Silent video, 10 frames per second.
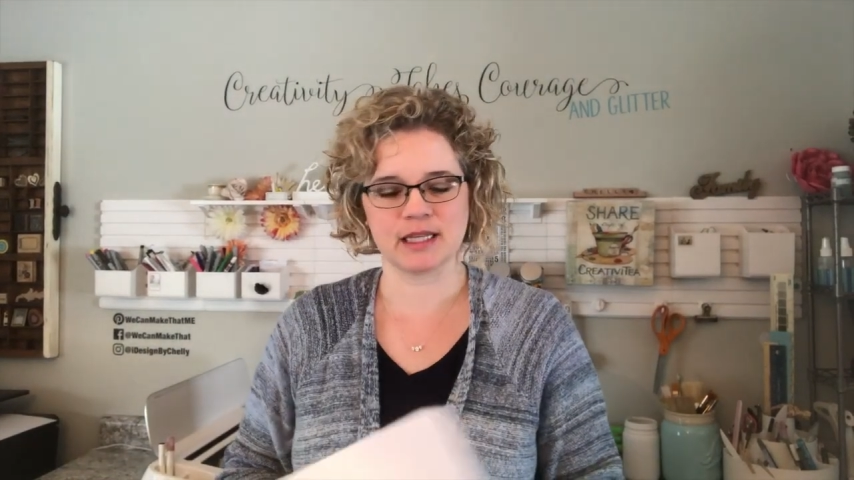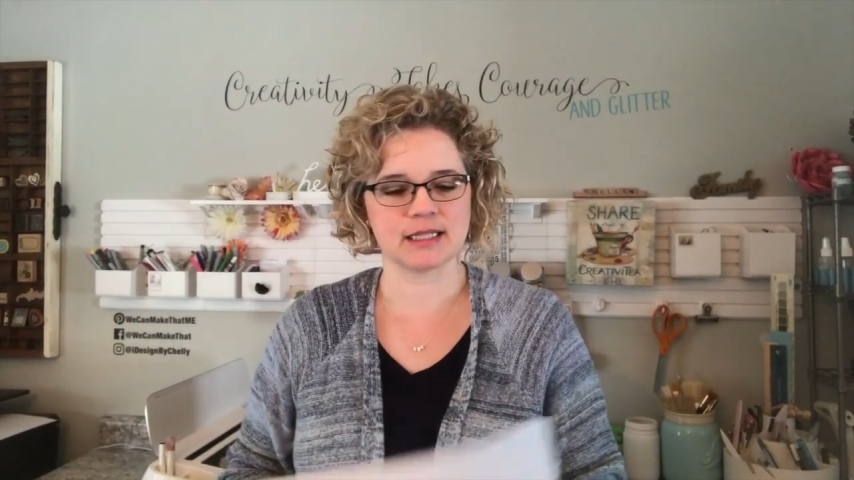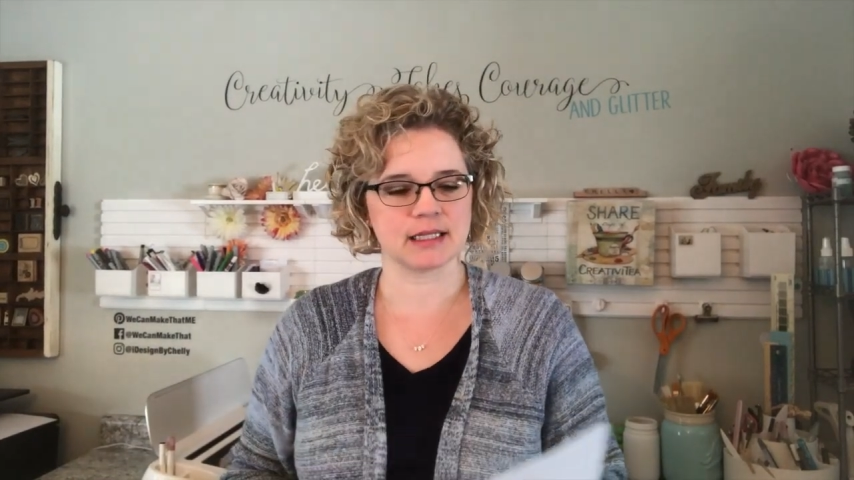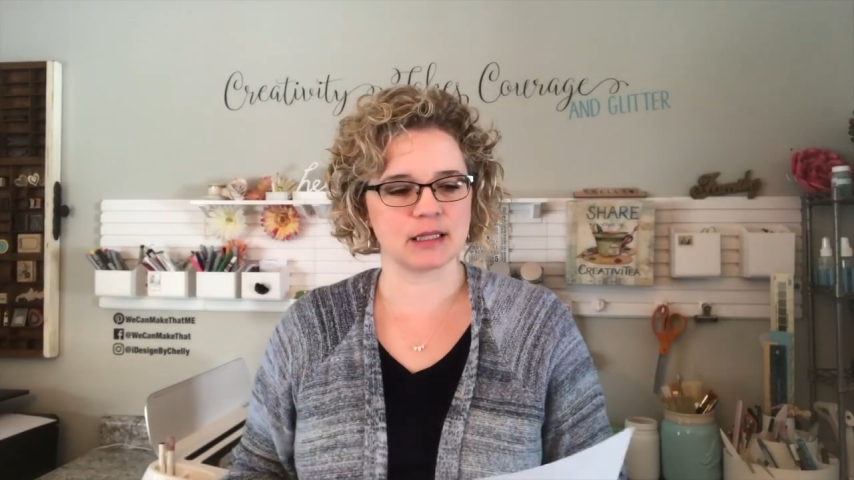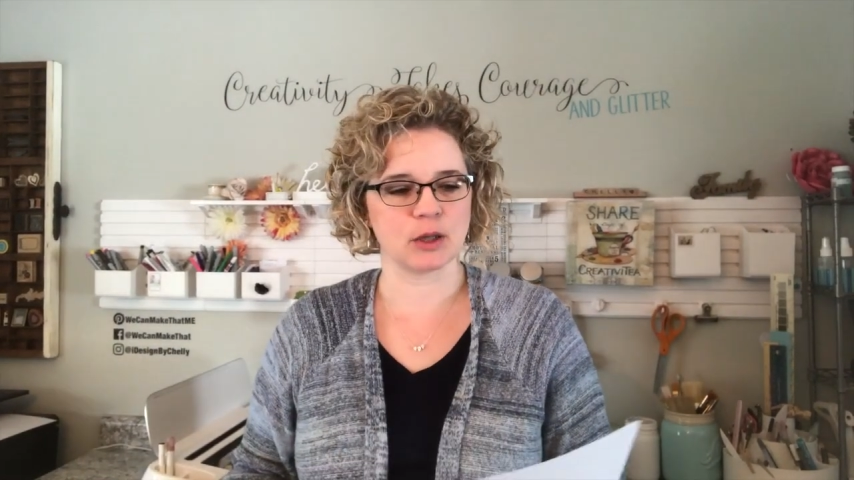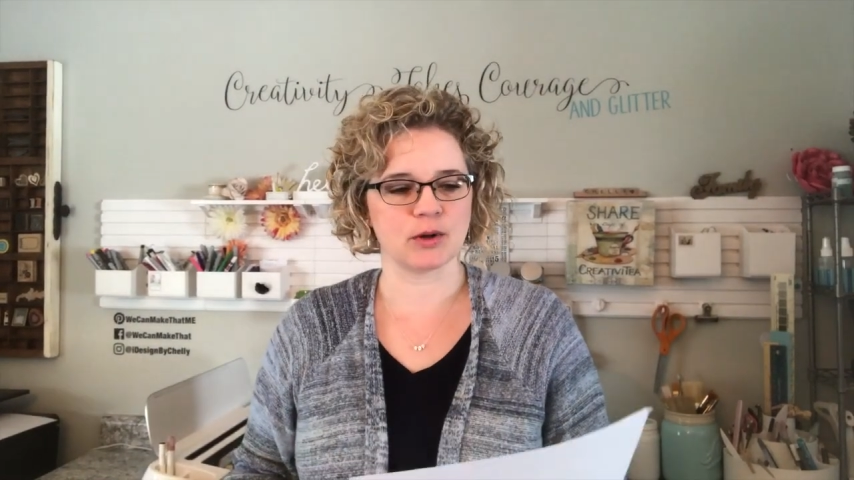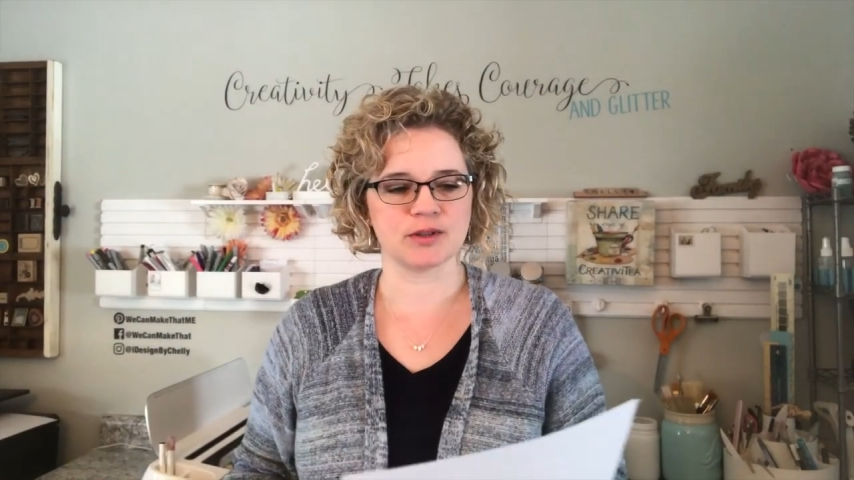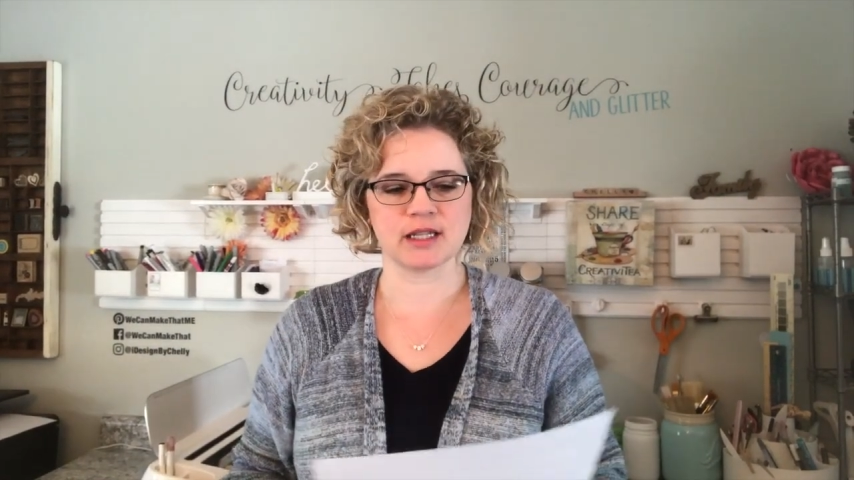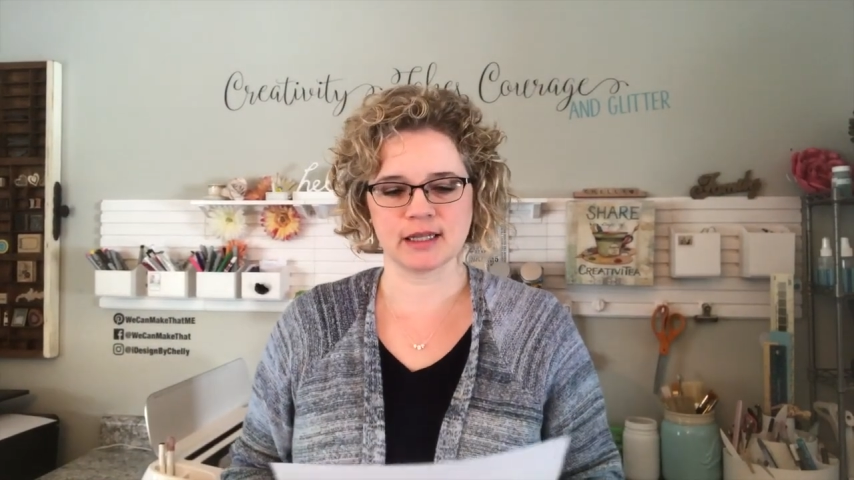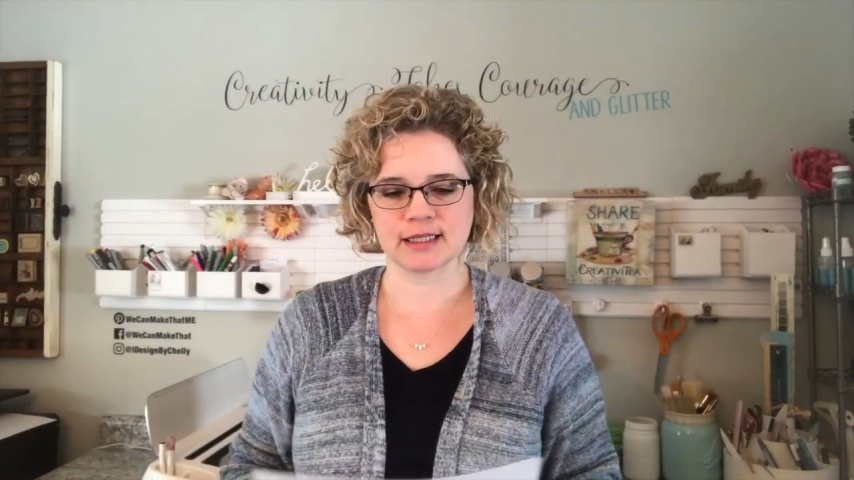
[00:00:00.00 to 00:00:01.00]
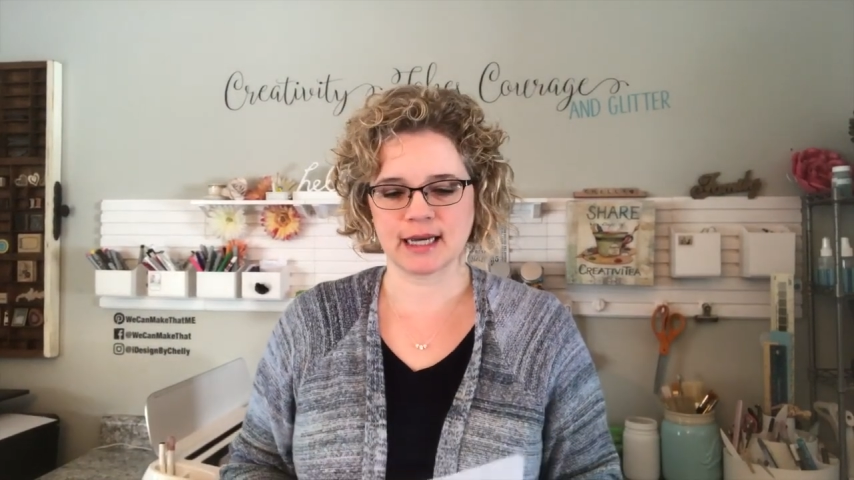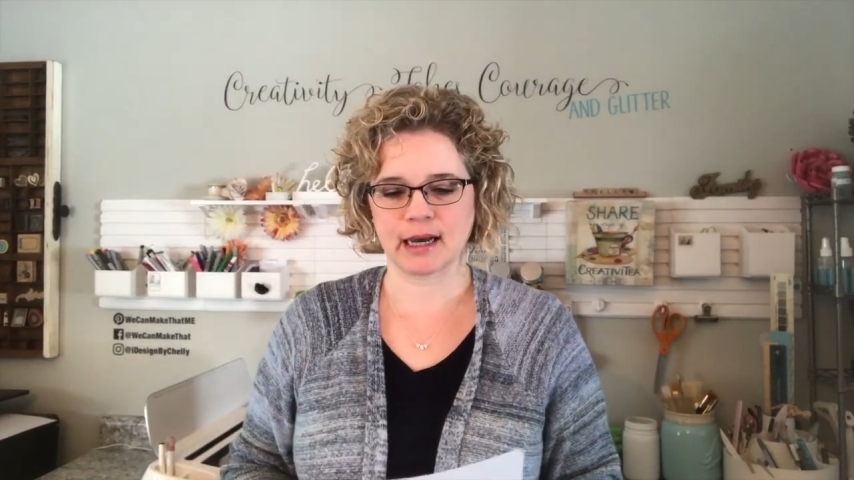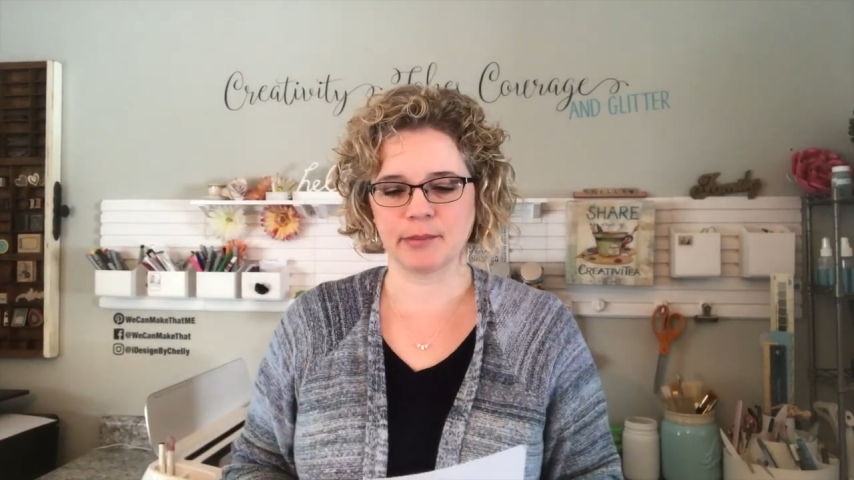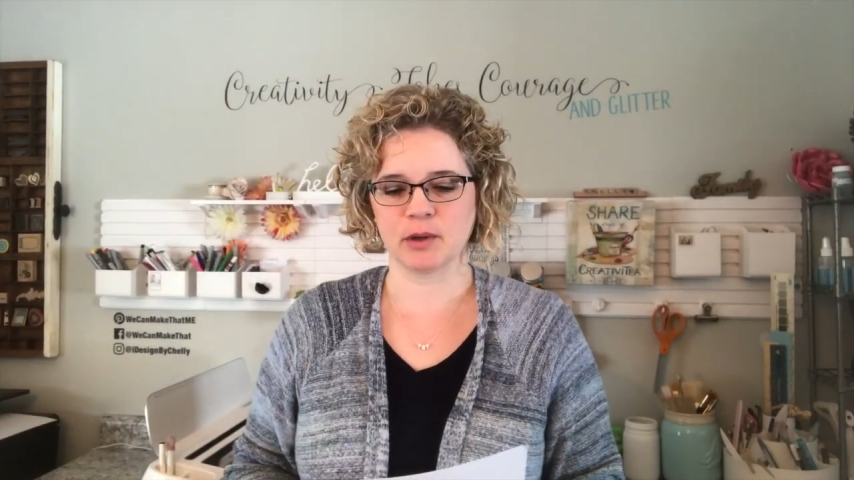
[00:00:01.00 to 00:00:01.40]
that says logos on the top,